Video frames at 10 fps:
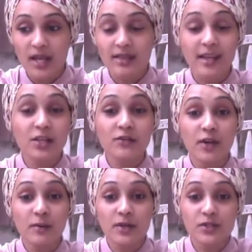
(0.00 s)
Thank you
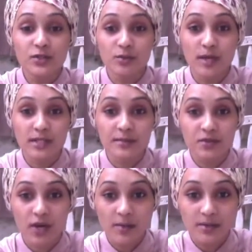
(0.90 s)
very much to all my
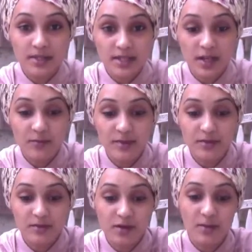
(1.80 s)
subscribers that have been
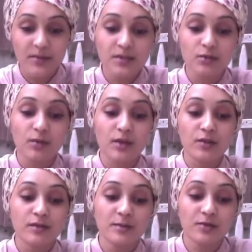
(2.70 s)
subscribing, to all my
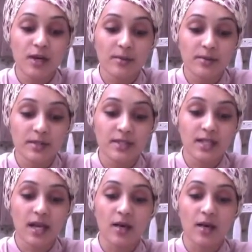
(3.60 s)
new subscribers.